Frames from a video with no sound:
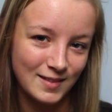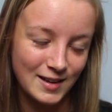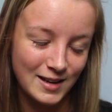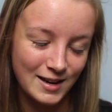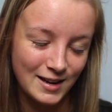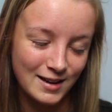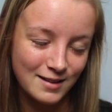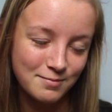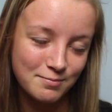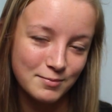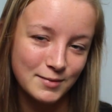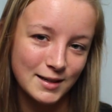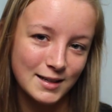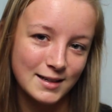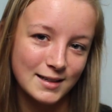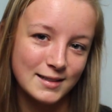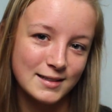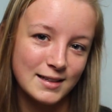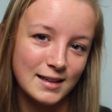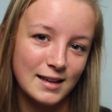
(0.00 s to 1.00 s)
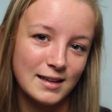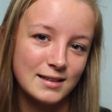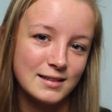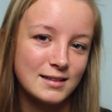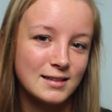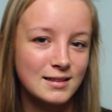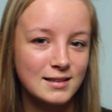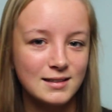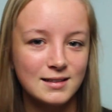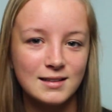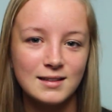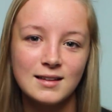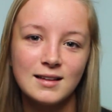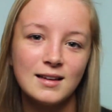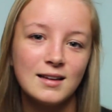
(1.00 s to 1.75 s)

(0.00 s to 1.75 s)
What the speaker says: in it, because that's